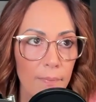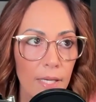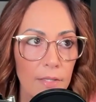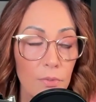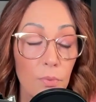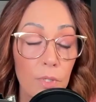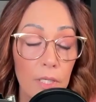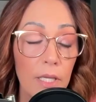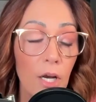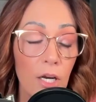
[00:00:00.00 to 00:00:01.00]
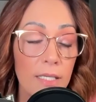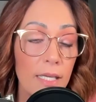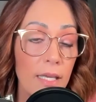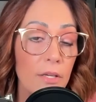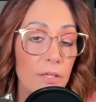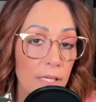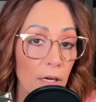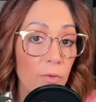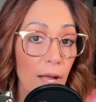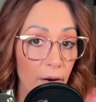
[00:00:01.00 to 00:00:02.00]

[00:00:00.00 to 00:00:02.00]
It's really hard to get yourself